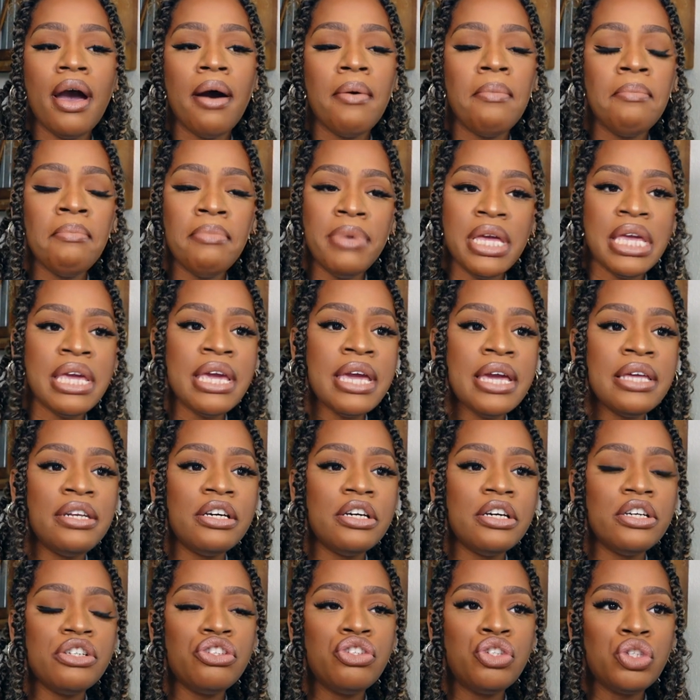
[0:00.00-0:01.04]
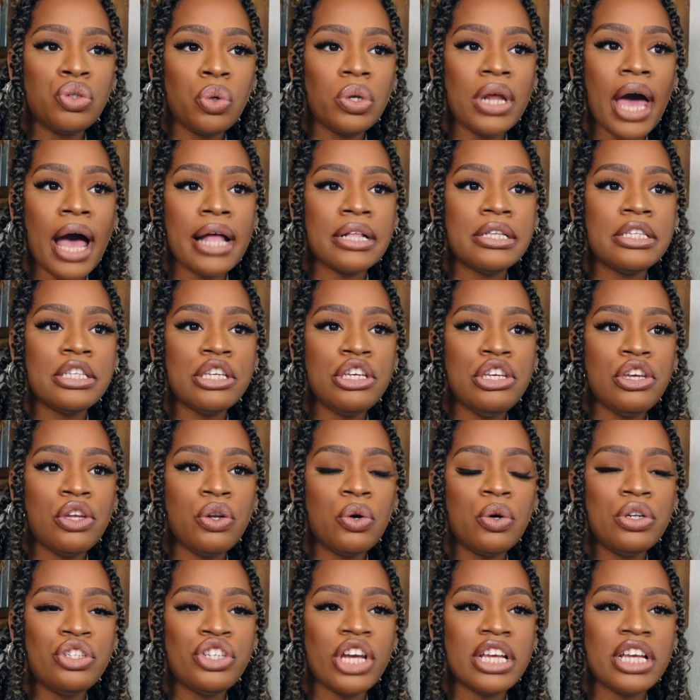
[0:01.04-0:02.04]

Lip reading: made, so that, you know,